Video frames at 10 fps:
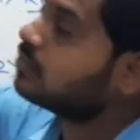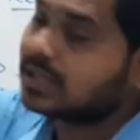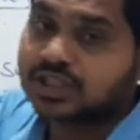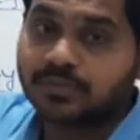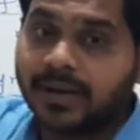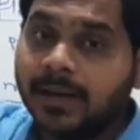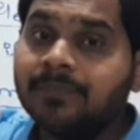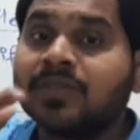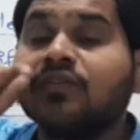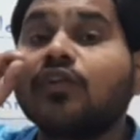must
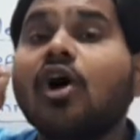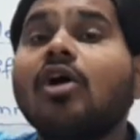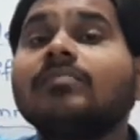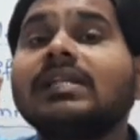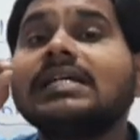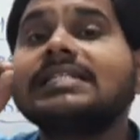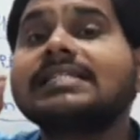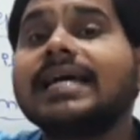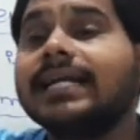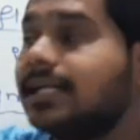be from the
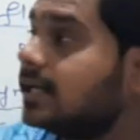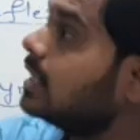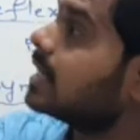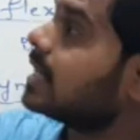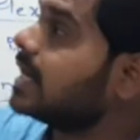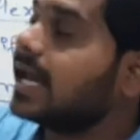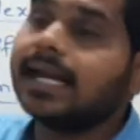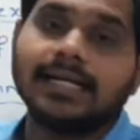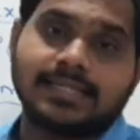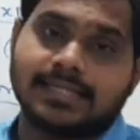set
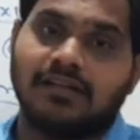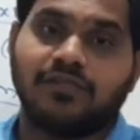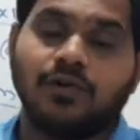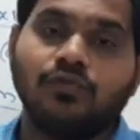A itself.